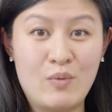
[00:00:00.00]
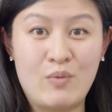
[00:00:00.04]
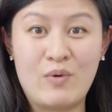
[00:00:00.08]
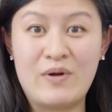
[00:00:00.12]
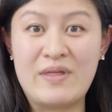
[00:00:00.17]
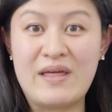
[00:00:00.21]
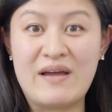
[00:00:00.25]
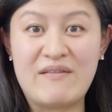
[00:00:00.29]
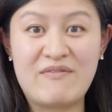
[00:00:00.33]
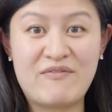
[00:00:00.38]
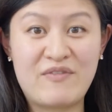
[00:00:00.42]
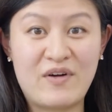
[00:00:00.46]
were
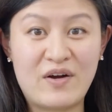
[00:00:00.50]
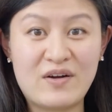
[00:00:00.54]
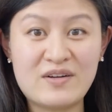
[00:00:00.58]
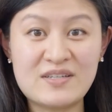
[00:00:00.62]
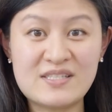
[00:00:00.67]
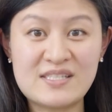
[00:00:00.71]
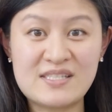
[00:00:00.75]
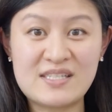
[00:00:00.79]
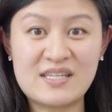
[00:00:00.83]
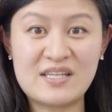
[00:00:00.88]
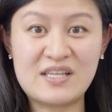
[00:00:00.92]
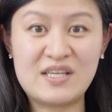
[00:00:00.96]
that
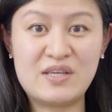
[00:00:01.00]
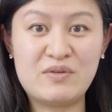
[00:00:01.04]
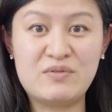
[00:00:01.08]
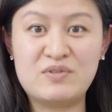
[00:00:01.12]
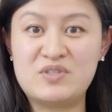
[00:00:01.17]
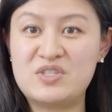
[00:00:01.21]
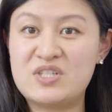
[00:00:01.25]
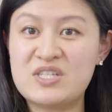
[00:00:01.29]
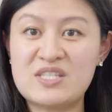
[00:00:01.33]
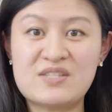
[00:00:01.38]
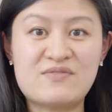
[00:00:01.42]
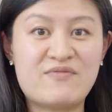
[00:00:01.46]
first, he
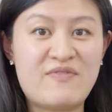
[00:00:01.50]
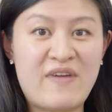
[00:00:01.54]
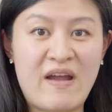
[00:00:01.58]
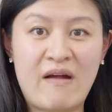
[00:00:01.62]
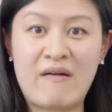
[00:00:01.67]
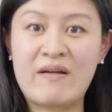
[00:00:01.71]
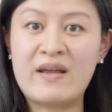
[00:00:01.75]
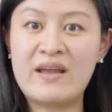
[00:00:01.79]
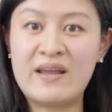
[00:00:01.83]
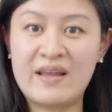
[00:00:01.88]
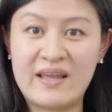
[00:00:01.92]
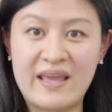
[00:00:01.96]
was just
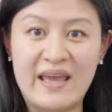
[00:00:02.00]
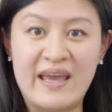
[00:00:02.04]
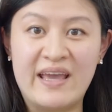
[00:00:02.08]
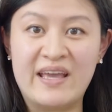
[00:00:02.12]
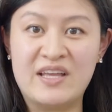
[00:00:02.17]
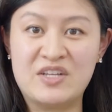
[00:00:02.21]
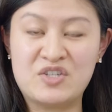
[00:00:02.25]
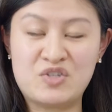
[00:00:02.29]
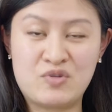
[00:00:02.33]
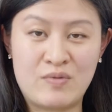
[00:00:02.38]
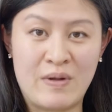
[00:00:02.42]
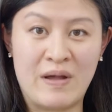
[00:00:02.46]
very
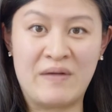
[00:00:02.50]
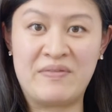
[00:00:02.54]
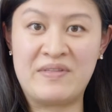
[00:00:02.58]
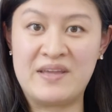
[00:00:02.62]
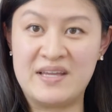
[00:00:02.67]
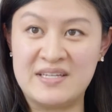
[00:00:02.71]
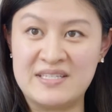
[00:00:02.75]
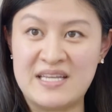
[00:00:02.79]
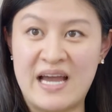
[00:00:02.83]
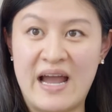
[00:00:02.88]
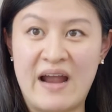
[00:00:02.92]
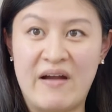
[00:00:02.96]
engaged throughout the
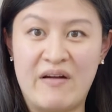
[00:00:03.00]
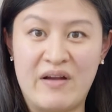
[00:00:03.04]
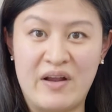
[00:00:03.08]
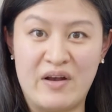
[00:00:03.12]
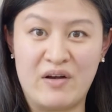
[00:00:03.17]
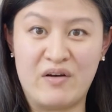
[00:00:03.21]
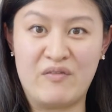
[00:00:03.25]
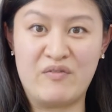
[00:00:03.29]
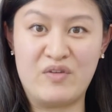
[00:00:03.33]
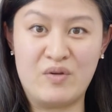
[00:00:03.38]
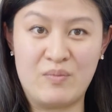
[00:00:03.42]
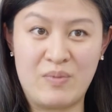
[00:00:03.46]
entire
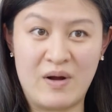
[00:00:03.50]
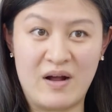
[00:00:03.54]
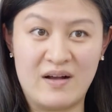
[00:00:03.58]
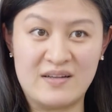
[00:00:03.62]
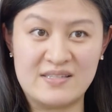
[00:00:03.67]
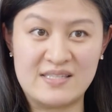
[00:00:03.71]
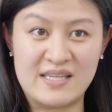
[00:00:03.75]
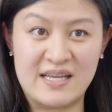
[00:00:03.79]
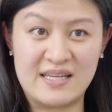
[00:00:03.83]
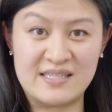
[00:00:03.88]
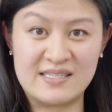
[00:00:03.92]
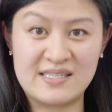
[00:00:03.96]
interview
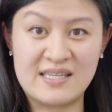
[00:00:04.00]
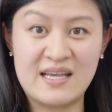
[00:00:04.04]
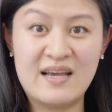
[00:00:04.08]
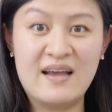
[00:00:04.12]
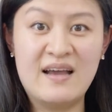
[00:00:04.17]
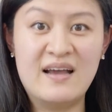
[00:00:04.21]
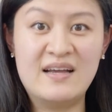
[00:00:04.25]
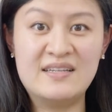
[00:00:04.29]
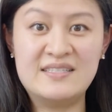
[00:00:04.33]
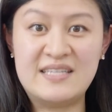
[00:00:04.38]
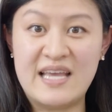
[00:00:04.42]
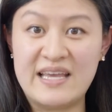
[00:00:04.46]
process,
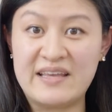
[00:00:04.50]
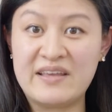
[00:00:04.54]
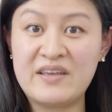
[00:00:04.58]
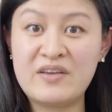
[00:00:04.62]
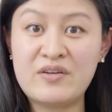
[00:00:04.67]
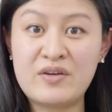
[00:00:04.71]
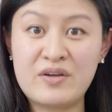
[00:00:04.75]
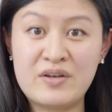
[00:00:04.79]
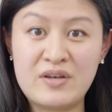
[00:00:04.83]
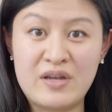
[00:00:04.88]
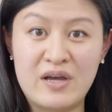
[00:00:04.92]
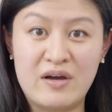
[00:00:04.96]
taking
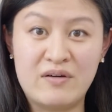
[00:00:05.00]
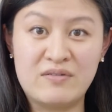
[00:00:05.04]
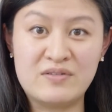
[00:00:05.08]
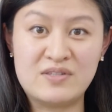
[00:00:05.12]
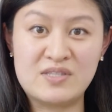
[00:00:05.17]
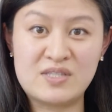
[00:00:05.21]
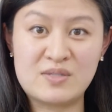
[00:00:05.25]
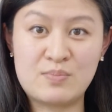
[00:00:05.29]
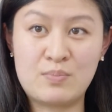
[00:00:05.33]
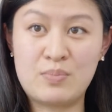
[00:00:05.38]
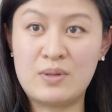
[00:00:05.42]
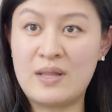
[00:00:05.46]
good
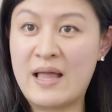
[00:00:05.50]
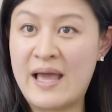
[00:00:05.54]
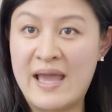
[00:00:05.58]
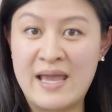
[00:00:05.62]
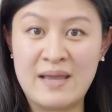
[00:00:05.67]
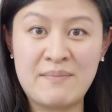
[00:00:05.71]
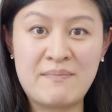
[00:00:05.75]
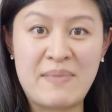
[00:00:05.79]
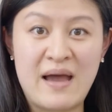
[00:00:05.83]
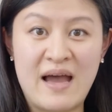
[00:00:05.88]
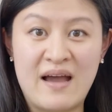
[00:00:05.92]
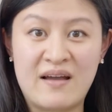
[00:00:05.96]
notes,
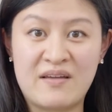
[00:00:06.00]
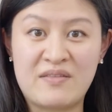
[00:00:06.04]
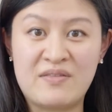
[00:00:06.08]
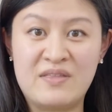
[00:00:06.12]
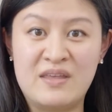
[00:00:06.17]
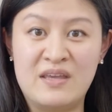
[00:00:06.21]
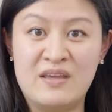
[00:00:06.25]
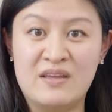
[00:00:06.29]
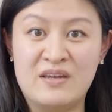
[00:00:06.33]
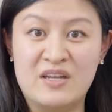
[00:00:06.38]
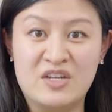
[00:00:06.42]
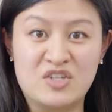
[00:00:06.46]
playing back
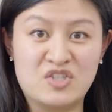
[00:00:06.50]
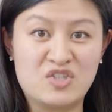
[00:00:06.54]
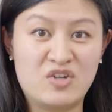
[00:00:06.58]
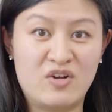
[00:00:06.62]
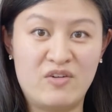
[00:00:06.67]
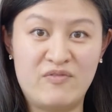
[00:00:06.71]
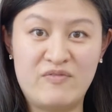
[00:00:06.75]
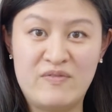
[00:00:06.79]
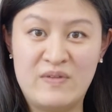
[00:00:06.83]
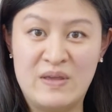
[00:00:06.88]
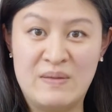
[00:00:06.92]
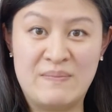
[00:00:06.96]
the
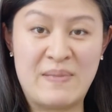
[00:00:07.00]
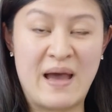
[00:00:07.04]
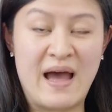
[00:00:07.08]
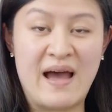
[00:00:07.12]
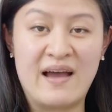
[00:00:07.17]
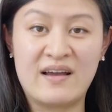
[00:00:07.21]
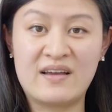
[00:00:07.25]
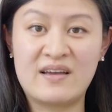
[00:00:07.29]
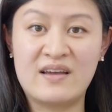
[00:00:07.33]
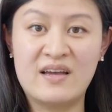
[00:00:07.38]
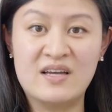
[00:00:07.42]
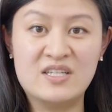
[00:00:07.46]
initial
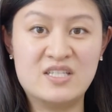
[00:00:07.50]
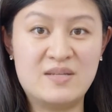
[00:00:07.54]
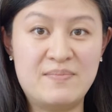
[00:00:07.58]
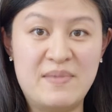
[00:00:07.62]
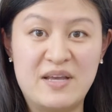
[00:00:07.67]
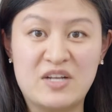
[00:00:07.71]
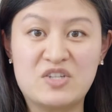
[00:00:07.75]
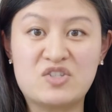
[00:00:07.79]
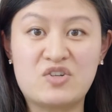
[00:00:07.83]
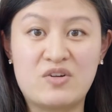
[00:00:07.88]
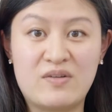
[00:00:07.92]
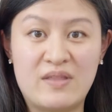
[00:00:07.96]
feedback to
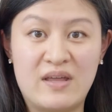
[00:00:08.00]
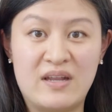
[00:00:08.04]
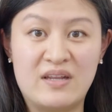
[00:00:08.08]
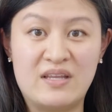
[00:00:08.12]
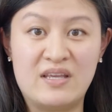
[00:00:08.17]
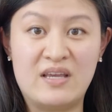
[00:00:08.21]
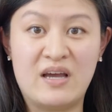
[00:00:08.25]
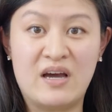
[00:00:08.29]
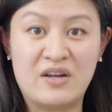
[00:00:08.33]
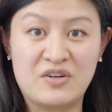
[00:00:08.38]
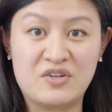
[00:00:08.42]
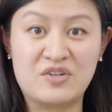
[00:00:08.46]
make sure that
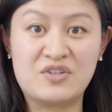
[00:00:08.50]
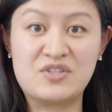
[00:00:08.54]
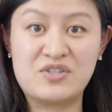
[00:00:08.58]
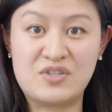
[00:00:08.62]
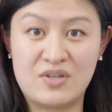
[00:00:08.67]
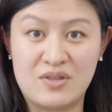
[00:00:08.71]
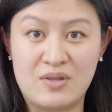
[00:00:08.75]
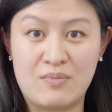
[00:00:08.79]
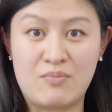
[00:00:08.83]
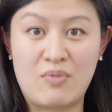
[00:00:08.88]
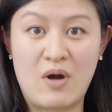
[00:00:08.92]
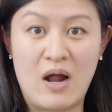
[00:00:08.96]
he
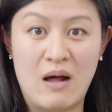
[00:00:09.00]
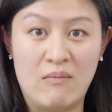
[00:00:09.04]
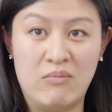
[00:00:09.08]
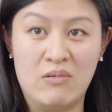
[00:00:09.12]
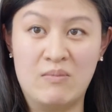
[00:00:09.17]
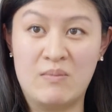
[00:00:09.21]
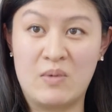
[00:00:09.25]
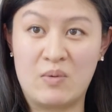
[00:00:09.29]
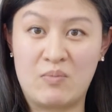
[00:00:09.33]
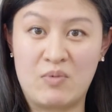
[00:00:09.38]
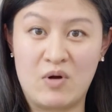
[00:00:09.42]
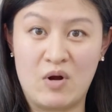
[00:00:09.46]
understood the
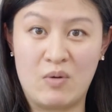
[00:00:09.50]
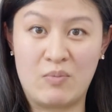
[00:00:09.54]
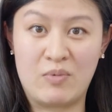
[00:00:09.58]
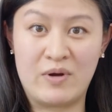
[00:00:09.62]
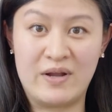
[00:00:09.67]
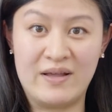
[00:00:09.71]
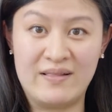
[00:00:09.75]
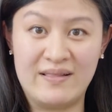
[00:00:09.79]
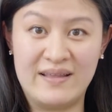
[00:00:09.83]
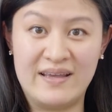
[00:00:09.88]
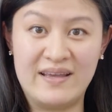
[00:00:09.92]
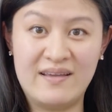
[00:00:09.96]
problem
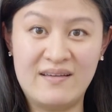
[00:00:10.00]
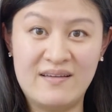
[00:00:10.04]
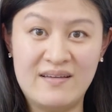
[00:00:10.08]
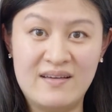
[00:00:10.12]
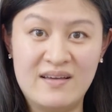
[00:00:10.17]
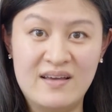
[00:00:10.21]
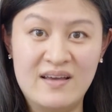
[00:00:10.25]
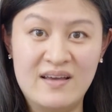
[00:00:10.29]
appropriately.